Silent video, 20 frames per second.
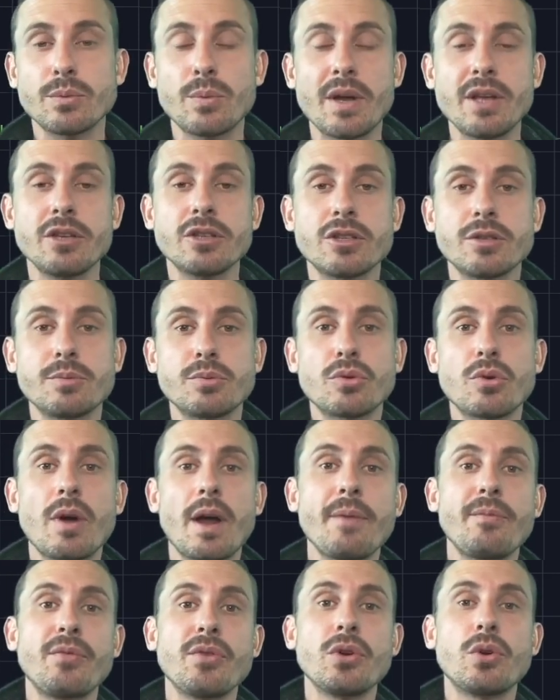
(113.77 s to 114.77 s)
where you
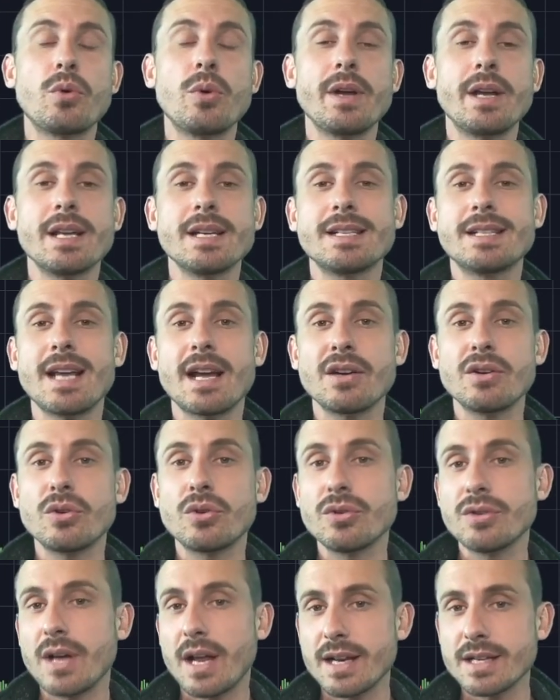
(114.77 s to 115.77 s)
subscribe for the quickest
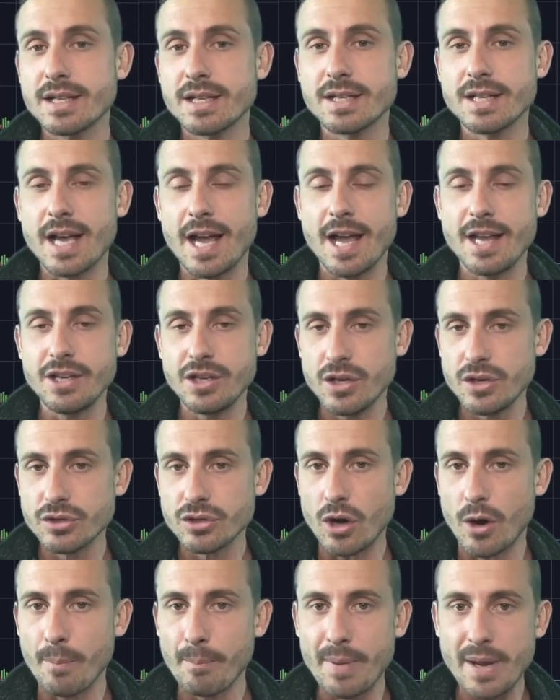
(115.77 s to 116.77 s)
technical analysis and
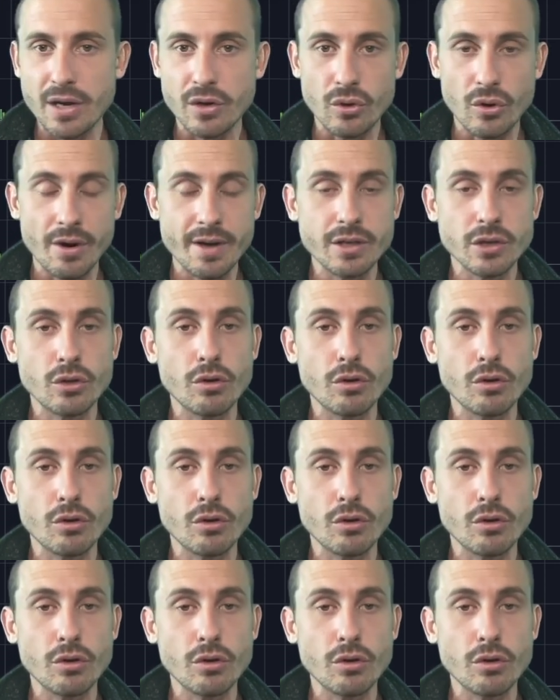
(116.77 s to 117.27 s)
news on Bitcoin,